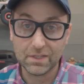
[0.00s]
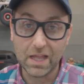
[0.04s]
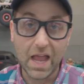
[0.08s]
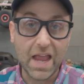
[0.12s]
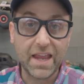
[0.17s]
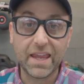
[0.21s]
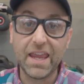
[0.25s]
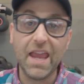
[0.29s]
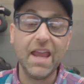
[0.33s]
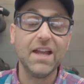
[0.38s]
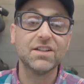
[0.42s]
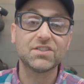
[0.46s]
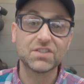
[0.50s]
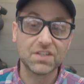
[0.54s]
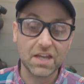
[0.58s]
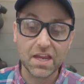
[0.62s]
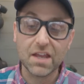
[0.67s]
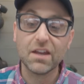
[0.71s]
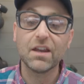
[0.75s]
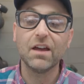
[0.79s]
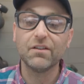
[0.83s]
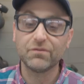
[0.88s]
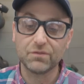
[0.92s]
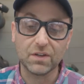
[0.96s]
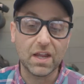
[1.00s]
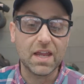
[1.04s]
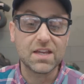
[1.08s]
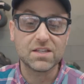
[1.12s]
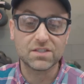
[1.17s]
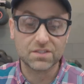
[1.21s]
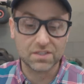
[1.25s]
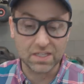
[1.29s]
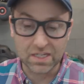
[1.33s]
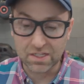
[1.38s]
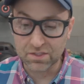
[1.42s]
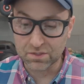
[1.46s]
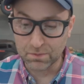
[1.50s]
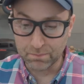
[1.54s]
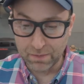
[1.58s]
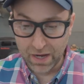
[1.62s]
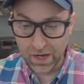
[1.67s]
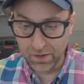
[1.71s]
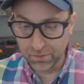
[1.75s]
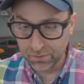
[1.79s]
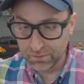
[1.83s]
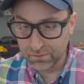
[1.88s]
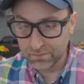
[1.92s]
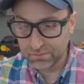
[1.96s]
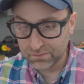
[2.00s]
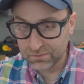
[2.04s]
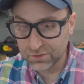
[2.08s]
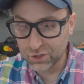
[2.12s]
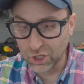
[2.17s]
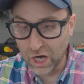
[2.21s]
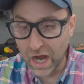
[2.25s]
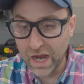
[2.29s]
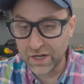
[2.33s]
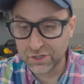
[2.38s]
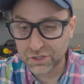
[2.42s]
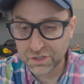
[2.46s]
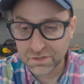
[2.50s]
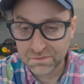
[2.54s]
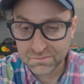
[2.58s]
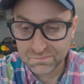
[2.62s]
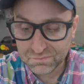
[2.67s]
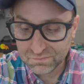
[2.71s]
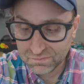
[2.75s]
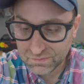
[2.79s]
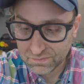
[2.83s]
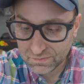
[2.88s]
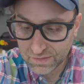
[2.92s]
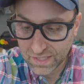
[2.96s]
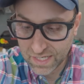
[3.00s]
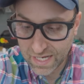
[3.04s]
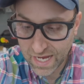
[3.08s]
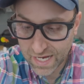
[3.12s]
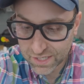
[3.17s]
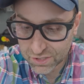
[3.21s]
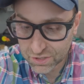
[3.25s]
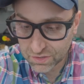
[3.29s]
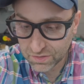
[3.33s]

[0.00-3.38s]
I can't say enough nice things about Josh. He